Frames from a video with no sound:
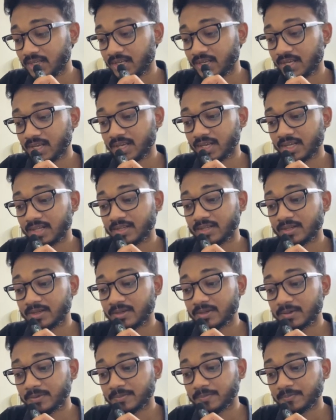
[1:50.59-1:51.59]
And
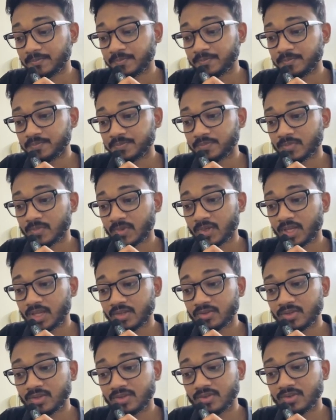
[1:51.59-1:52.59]
as
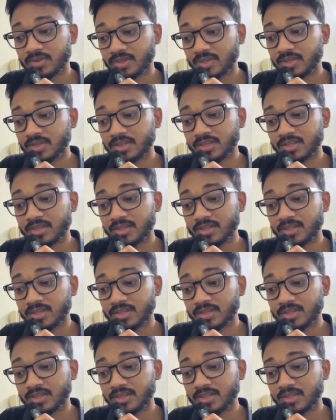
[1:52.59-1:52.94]
you can see,